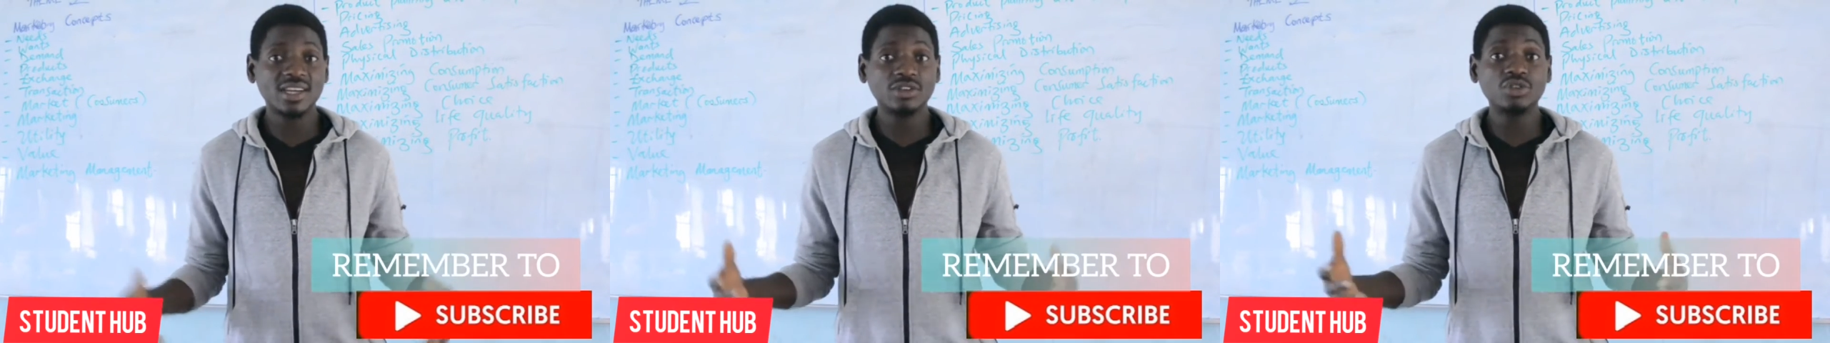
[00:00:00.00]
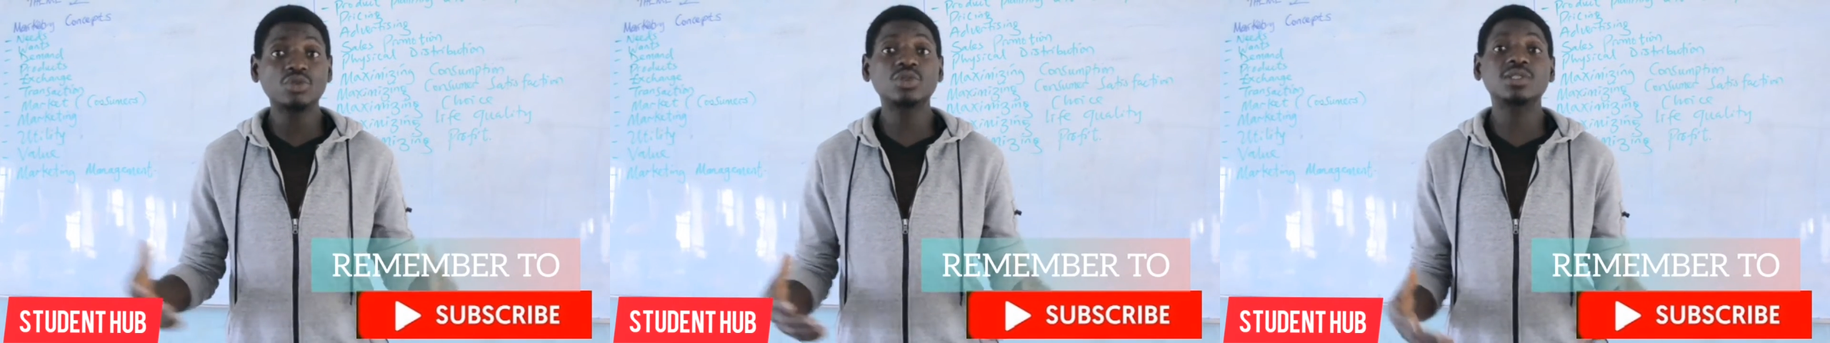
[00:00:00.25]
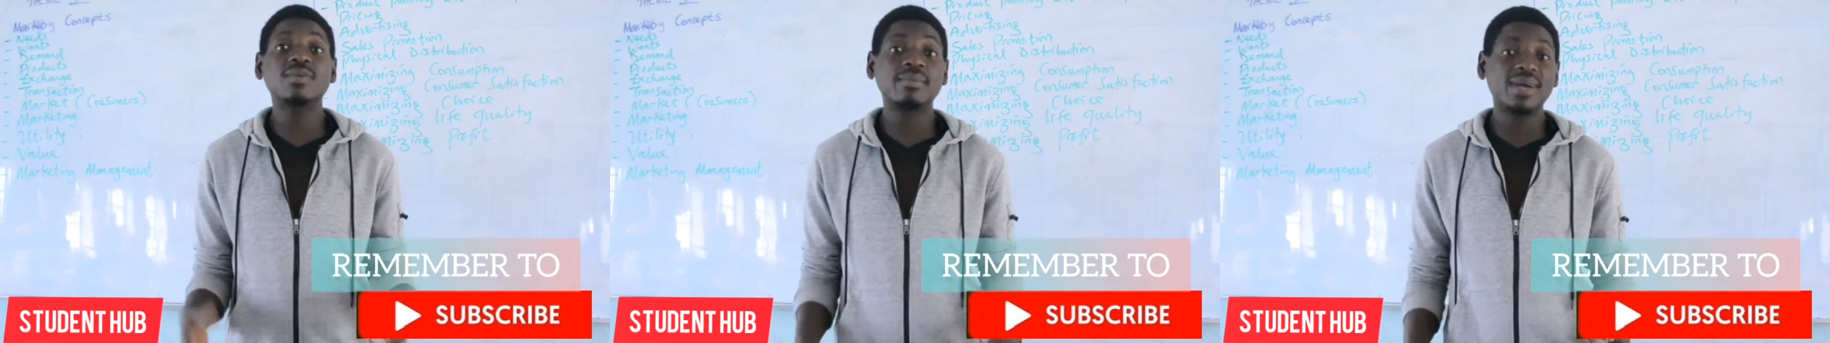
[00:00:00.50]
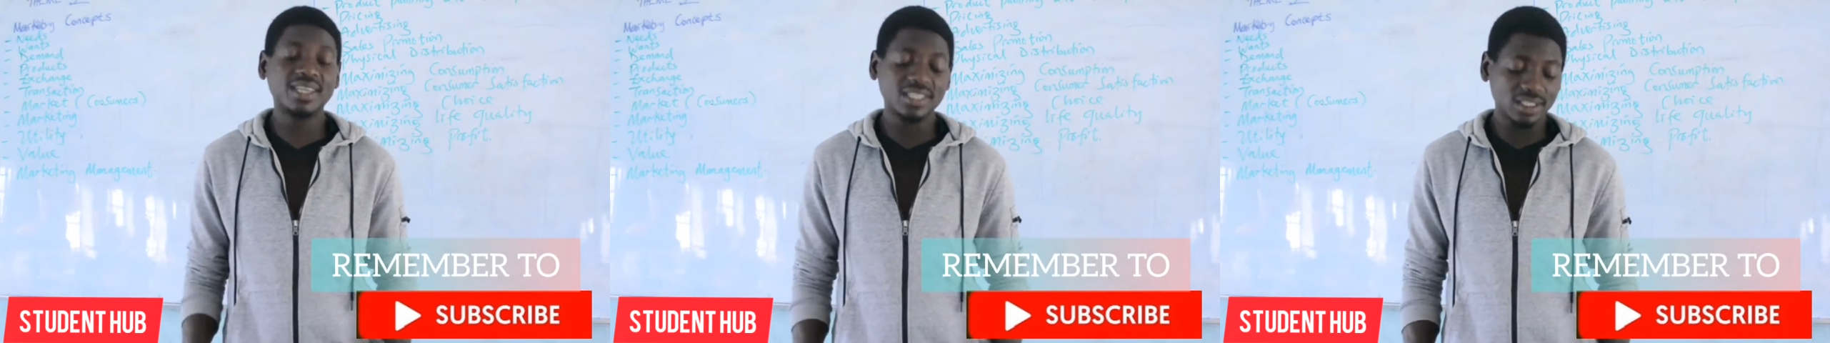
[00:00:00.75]
used by
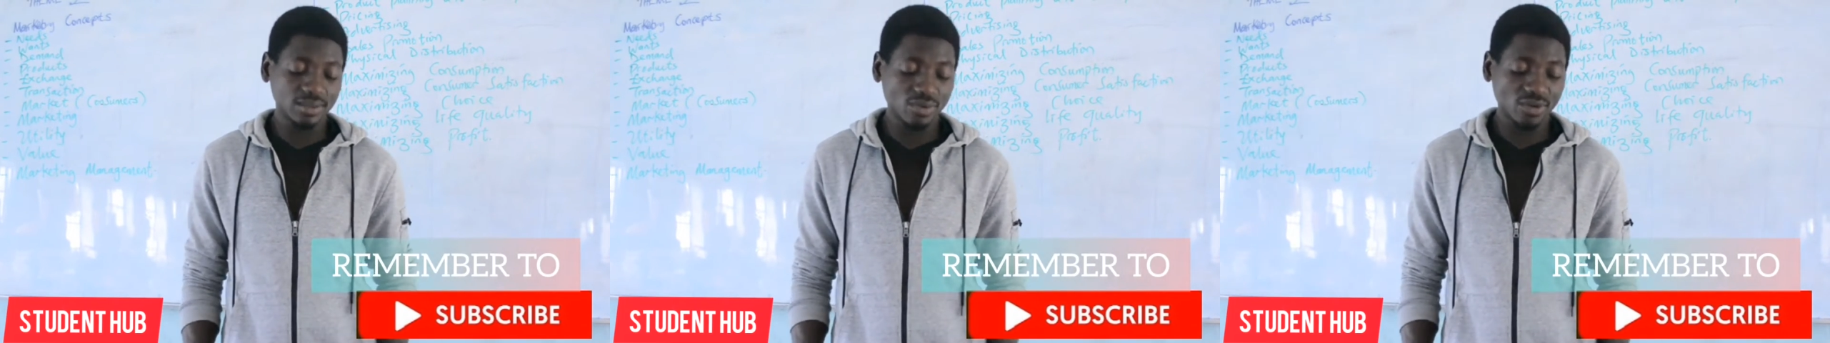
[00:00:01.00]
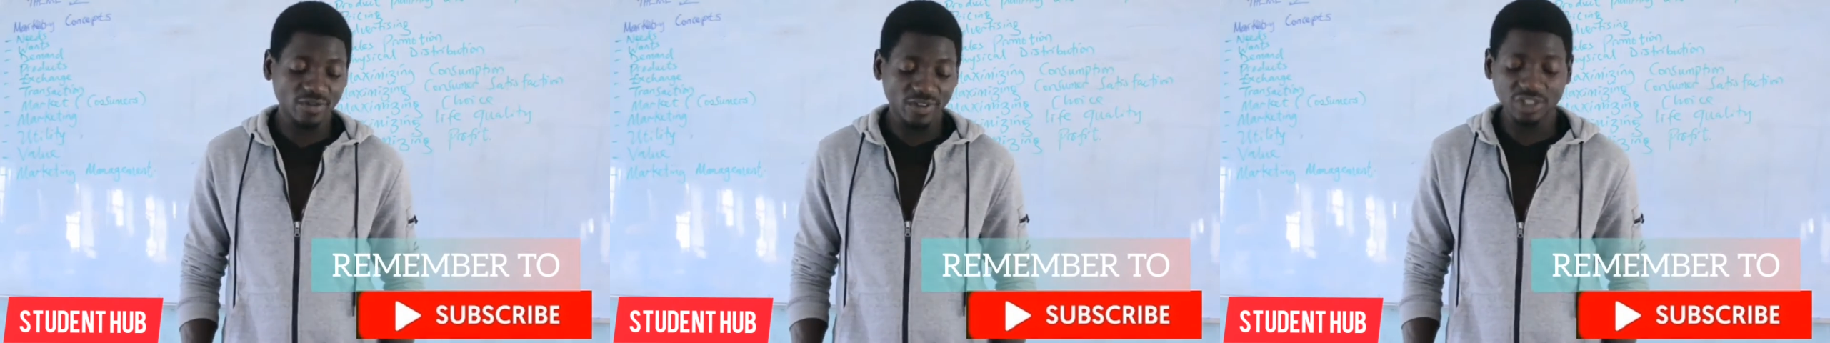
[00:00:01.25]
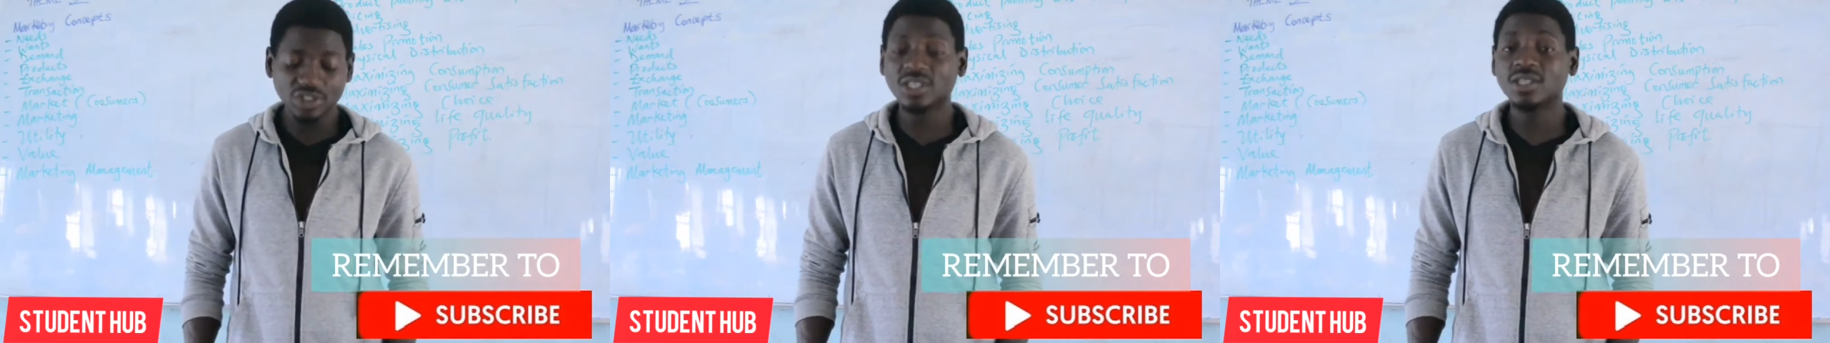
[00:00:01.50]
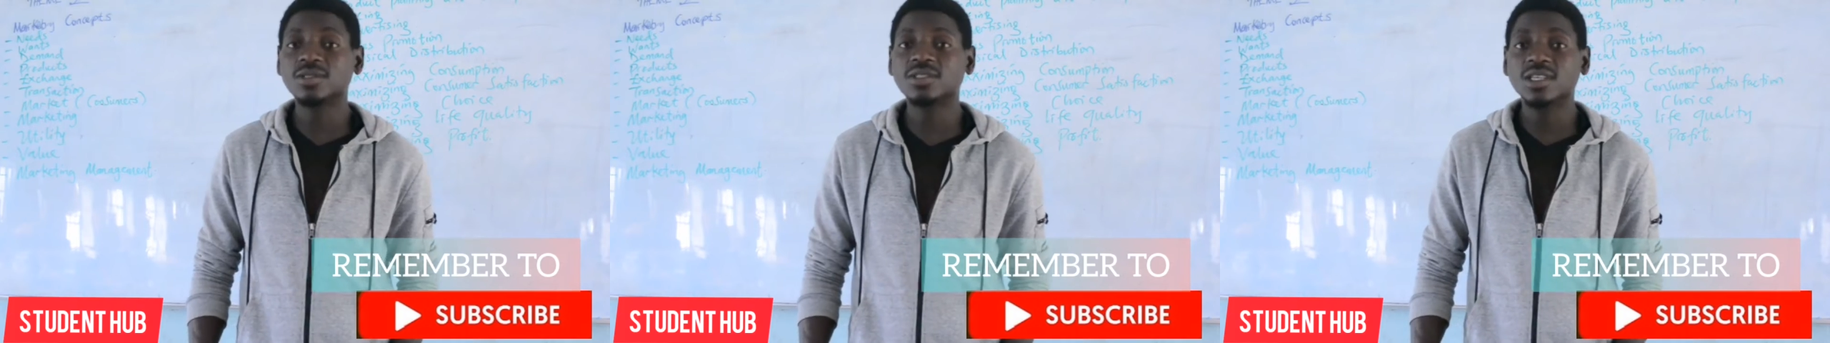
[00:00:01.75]
marketing
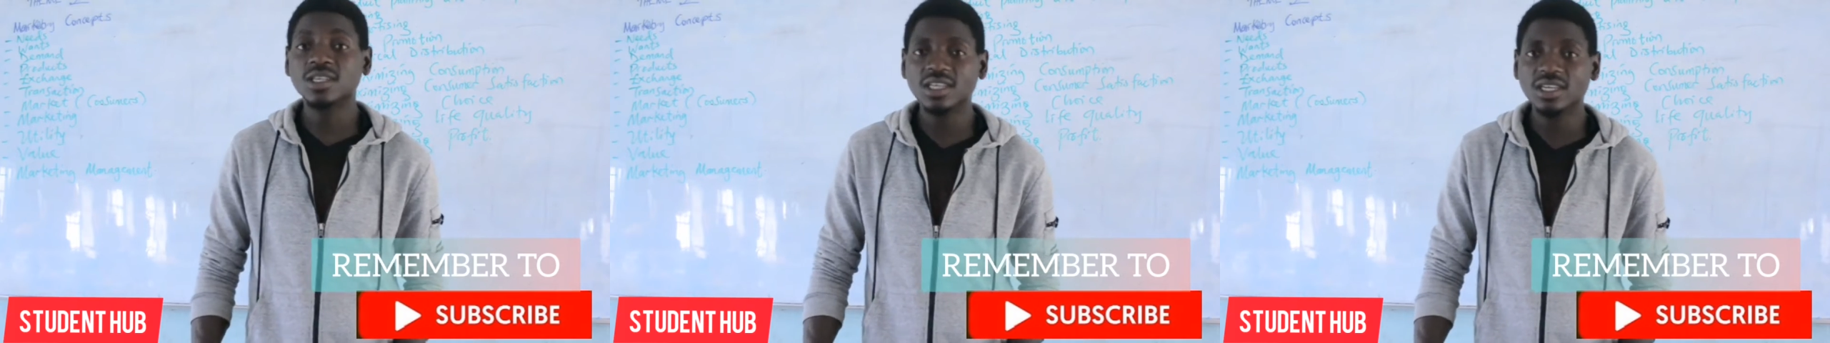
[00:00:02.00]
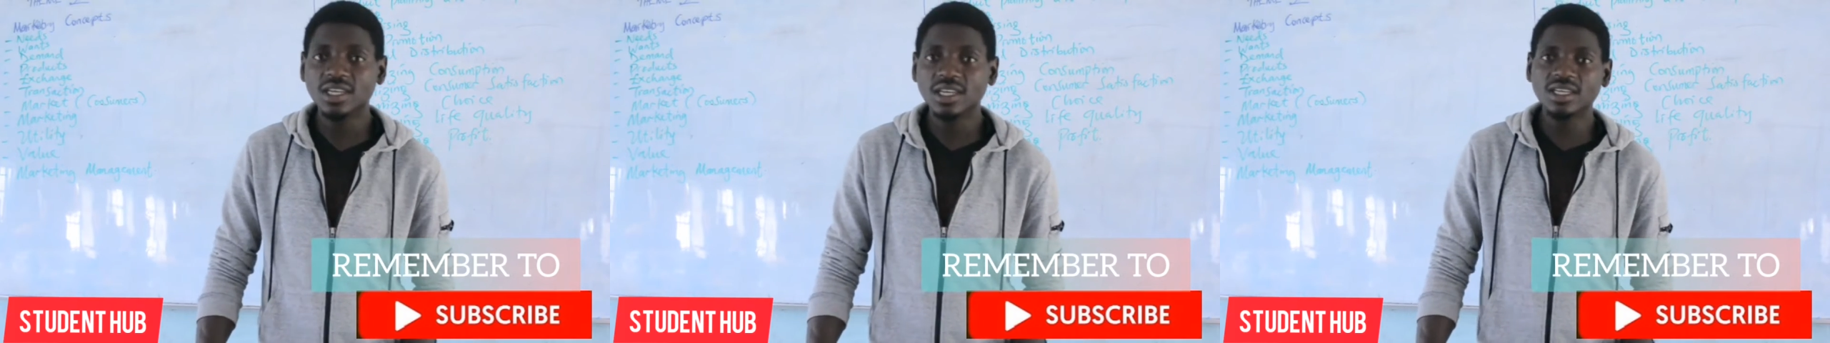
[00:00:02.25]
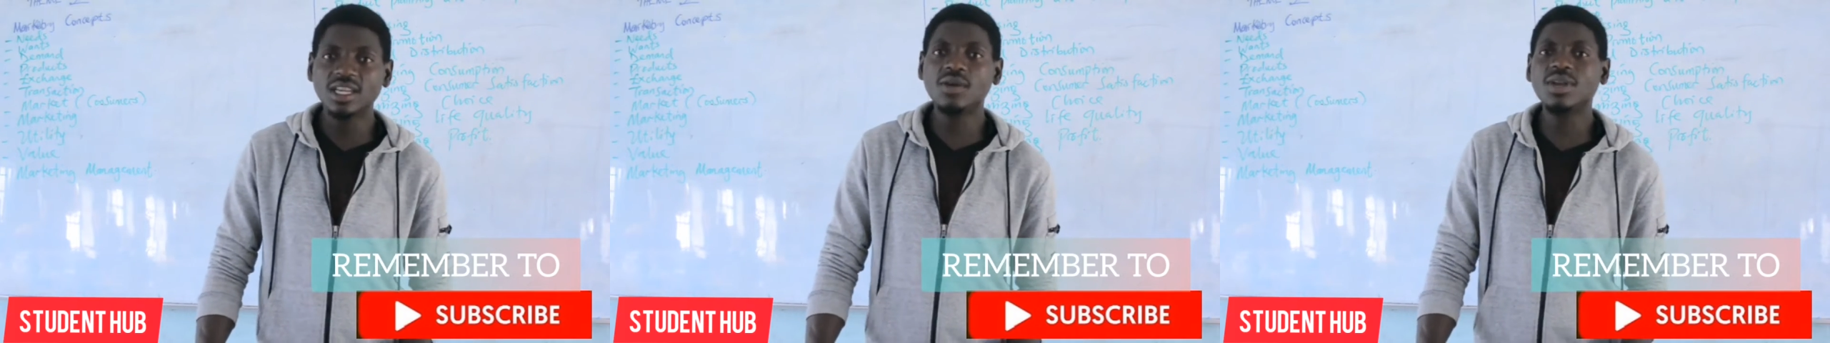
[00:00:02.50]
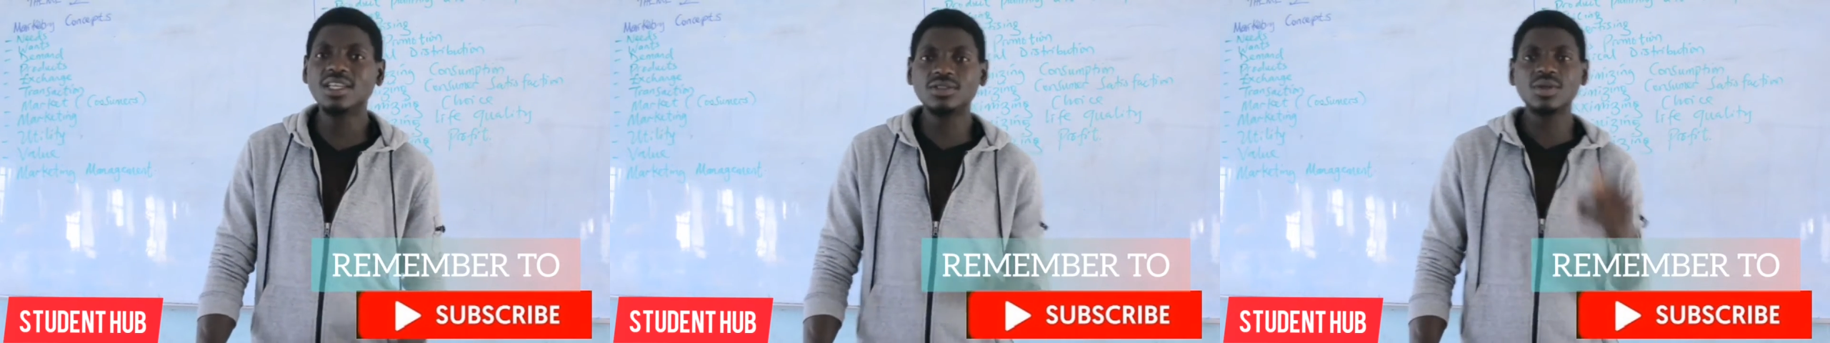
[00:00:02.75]
professionals. Now
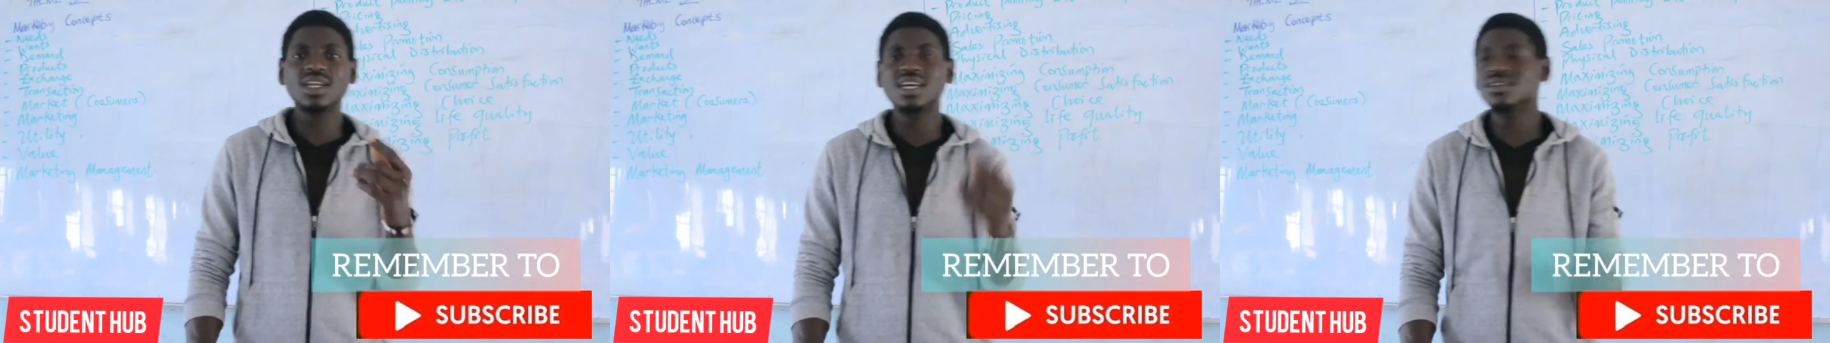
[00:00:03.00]
let's look at